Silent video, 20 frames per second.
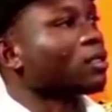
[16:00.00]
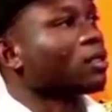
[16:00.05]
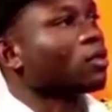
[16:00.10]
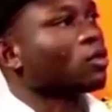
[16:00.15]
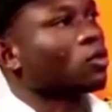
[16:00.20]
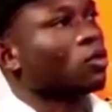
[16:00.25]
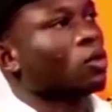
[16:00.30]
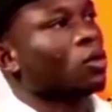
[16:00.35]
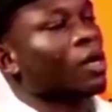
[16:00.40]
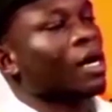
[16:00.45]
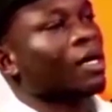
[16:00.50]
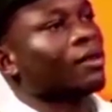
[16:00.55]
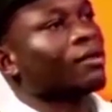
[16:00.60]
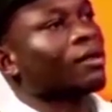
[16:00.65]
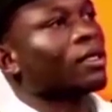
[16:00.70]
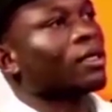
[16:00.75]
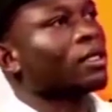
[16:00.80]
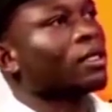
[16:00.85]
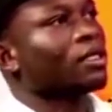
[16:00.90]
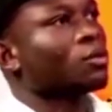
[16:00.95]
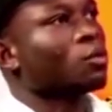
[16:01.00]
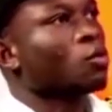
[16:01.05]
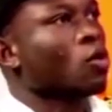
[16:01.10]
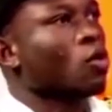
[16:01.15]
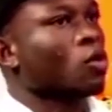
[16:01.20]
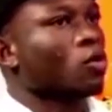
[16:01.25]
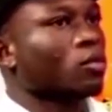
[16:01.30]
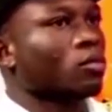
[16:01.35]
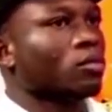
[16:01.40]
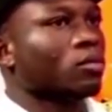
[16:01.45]
Mm. So I think it's
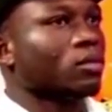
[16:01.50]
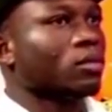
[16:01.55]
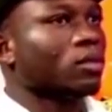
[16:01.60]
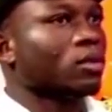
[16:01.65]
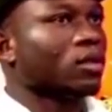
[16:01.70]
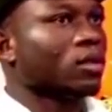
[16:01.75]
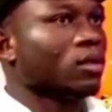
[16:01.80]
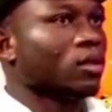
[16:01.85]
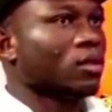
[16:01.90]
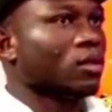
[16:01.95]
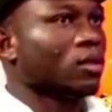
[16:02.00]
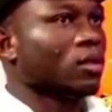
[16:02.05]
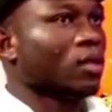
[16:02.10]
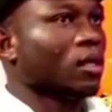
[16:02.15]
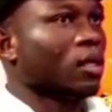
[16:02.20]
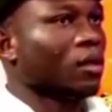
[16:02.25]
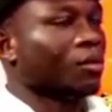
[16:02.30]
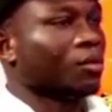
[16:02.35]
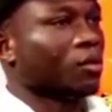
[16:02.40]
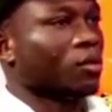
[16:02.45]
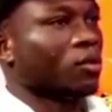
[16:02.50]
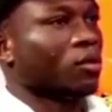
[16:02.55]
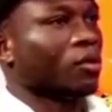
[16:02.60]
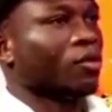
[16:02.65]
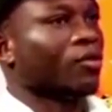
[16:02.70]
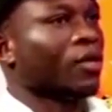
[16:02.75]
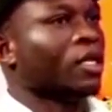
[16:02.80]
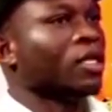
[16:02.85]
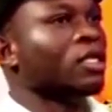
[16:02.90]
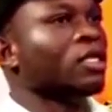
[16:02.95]
more um,
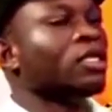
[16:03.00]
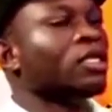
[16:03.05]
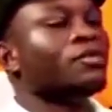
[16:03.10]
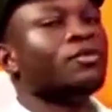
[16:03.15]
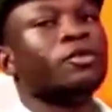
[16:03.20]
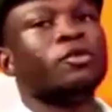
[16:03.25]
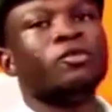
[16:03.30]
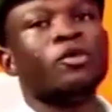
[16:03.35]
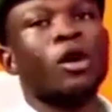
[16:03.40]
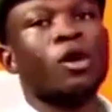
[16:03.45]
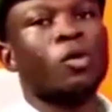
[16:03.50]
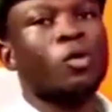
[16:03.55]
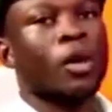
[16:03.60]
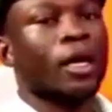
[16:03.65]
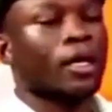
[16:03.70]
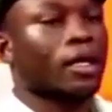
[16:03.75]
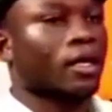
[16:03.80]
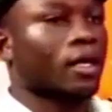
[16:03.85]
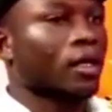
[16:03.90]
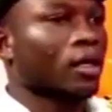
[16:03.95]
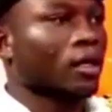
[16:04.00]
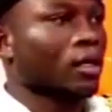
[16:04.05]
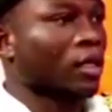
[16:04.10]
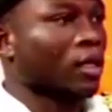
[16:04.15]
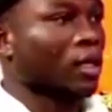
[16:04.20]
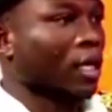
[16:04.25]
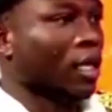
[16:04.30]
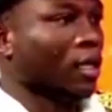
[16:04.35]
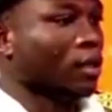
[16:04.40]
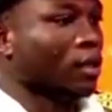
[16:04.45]
of an individual work
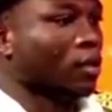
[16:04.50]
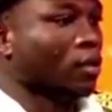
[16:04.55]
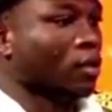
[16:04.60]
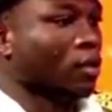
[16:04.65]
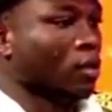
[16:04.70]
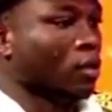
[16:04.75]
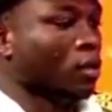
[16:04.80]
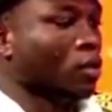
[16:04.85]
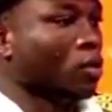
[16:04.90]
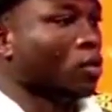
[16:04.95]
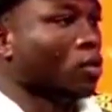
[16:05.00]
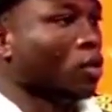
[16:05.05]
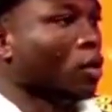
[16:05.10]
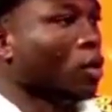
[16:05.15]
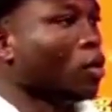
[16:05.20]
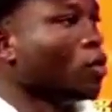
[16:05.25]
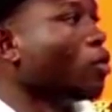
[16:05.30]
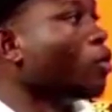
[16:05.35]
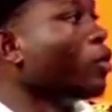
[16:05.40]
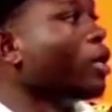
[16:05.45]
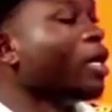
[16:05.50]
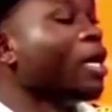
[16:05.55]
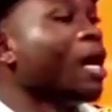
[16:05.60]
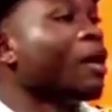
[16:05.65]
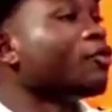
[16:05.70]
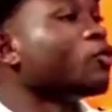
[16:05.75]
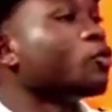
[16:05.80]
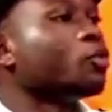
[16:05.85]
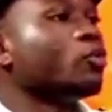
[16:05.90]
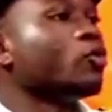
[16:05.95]
that you you really
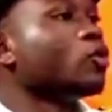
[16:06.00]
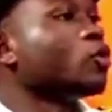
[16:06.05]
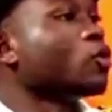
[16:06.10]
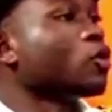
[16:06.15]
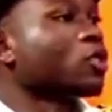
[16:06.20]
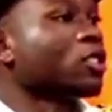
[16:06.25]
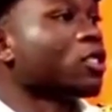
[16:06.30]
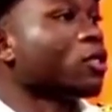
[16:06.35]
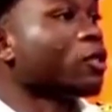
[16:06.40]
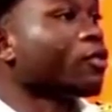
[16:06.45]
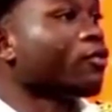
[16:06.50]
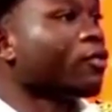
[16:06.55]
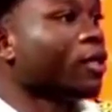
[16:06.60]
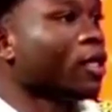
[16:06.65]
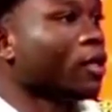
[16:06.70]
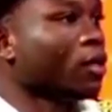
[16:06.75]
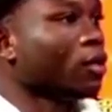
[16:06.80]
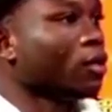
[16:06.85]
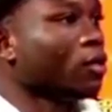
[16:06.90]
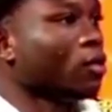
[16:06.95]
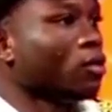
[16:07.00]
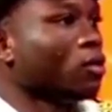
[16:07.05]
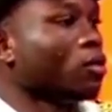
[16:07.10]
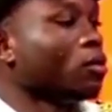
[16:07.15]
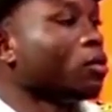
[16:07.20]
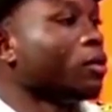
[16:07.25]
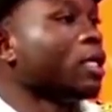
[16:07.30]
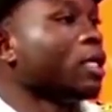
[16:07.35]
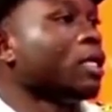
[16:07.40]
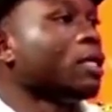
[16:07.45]
have to put yourself there.
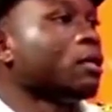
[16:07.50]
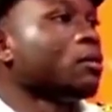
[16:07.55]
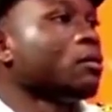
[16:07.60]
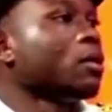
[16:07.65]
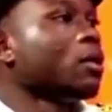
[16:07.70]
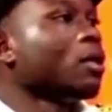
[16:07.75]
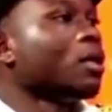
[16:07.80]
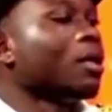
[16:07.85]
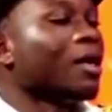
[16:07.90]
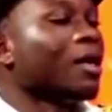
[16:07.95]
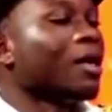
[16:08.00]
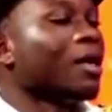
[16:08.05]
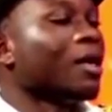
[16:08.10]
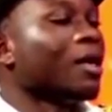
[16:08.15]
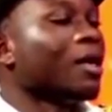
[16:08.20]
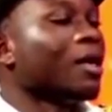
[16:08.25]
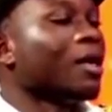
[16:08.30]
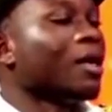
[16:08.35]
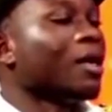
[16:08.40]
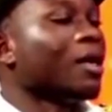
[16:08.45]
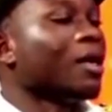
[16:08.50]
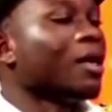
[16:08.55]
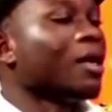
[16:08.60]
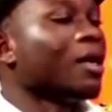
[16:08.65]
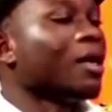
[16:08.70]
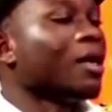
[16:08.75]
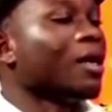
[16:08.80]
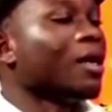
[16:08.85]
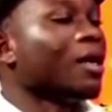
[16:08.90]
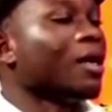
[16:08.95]
You really have to know how
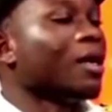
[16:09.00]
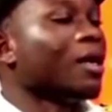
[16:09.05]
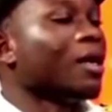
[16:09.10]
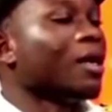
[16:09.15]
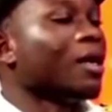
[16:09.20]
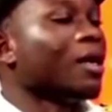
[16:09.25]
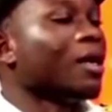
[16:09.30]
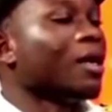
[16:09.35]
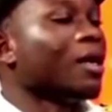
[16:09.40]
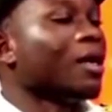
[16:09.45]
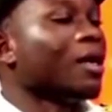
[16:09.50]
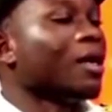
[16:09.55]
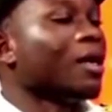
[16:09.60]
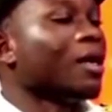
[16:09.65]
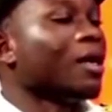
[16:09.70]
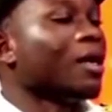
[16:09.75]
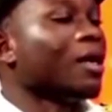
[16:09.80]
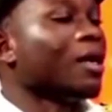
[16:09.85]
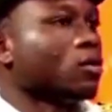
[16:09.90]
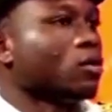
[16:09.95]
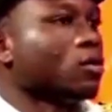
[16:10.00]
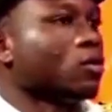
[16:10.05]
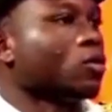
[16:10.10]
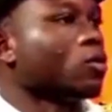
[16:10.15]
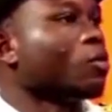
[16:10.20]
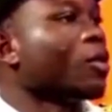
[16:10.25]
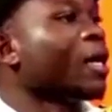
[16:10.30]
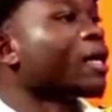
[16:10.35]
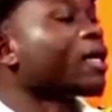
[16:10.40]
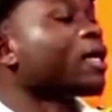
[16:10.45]
to, to, to,
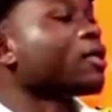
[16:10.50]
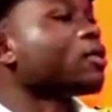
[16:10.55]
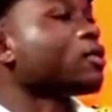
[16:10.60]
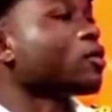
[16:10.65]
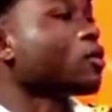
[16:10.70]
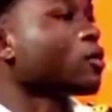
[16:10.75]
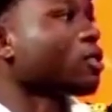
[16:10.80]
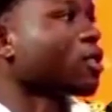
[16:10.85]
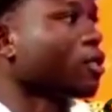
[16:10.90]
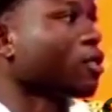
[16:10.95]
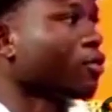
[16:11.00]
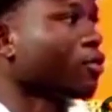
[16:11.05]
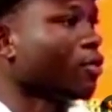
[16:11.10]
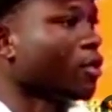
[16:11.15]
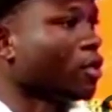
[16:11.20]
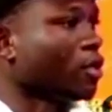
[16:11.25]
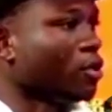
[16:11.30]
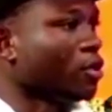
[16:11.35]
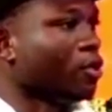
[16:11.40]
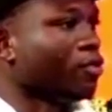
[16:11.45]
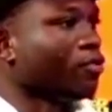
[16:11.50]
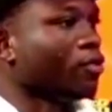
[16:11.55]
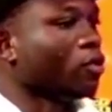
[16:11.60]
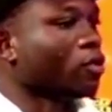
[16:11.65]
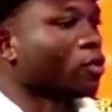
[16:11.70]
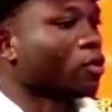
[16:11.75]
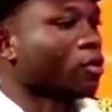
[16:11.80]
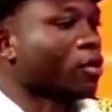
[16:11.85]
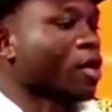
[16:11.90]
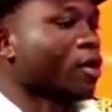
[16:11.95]
to market yourself and give
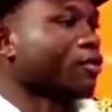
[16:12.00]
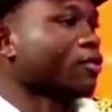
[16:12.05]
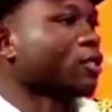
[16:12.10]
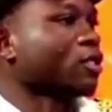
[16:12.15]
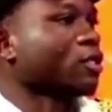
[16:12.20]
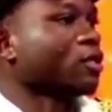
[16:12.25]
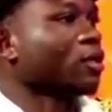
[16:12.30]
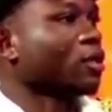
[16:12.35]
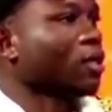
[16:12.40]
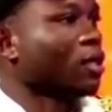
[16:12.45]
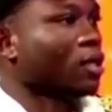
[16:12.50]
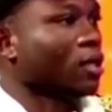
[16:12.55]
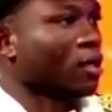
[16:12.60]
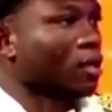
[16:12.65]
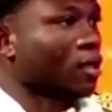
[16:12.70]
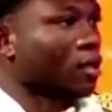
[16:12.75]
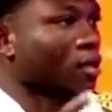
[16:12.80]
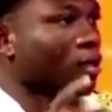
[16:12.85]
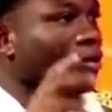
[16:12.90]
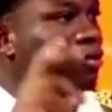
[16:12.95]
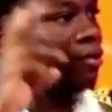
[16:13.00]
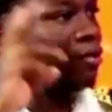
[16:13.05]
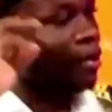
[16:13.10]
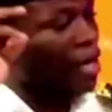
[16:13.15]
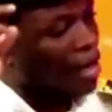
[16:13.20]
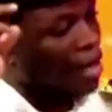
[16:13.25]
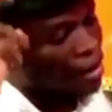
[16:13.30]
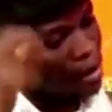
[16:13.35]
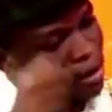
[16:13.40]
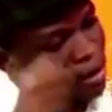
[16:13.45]
your craft uh,
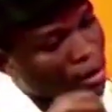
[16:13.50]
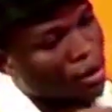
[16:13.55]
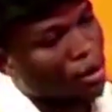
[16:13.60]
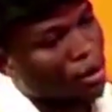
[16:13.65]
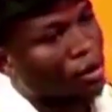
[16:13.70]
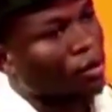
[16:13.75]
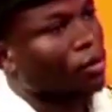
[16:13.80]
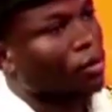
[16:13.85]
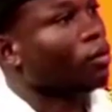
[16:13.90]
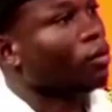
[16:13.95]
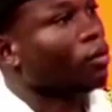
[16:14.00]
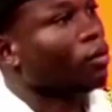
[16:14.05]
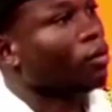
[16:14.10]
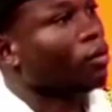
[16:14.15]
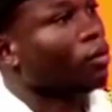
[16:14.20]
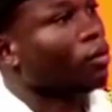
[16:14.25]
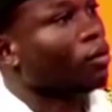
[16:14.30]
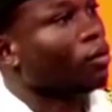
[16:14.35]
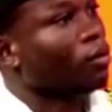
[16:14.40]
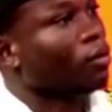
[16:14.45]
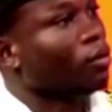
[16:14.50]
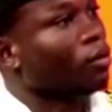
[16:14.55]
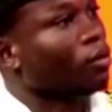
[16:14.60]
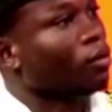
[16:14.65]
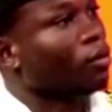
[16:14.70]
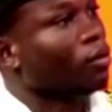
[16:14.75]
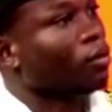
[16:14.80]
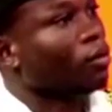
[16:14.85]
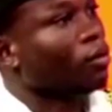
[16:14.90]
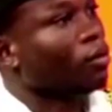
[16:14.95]
that respect.
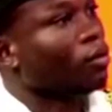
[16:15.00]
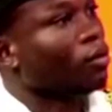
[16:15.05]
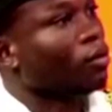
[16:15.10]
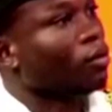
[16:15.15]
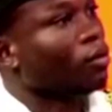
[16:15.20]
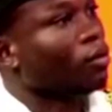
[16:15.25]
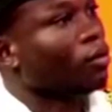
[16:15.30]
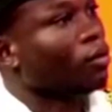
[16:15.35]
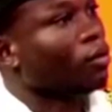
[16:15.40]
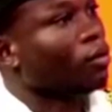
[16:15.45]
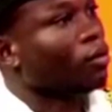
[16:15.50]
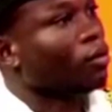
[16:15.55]
Be, because